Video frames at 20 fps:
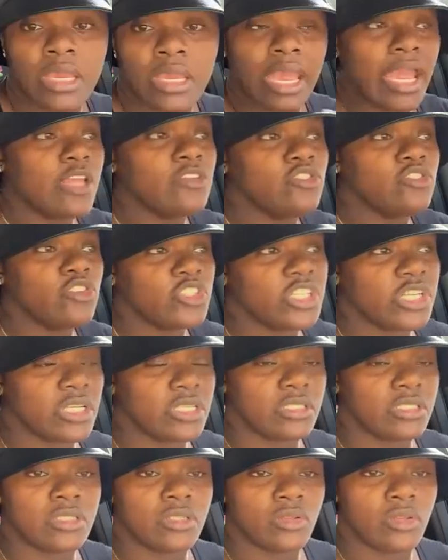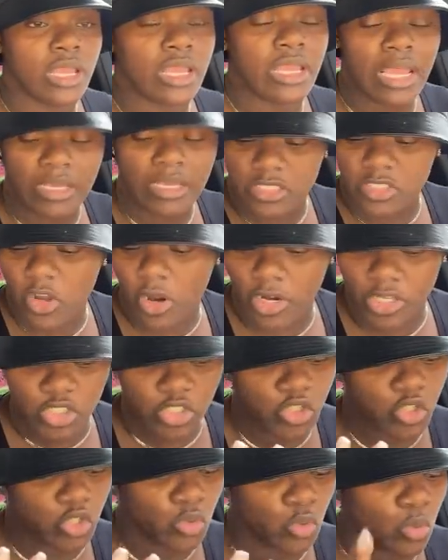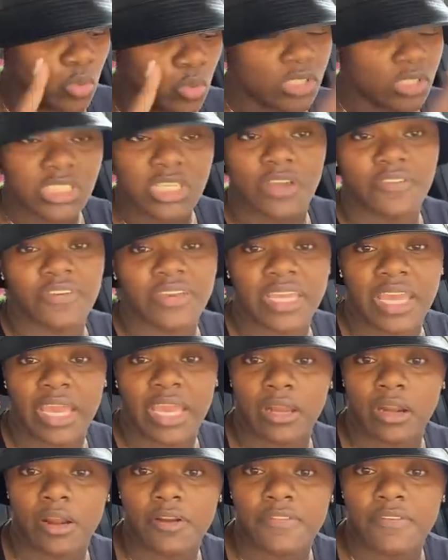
Androgen starts to suffocate our